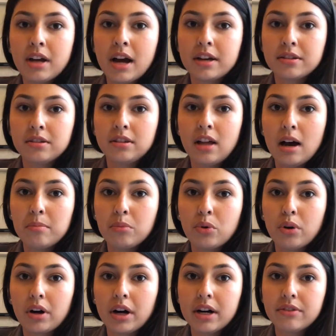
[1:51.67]
has a lot
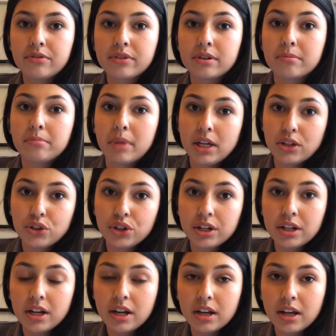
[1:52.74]
more
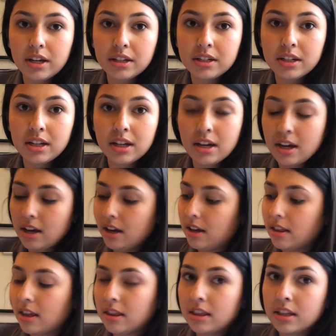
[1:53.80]
information in it
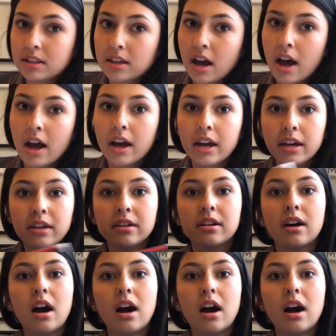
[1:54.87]
than this guy.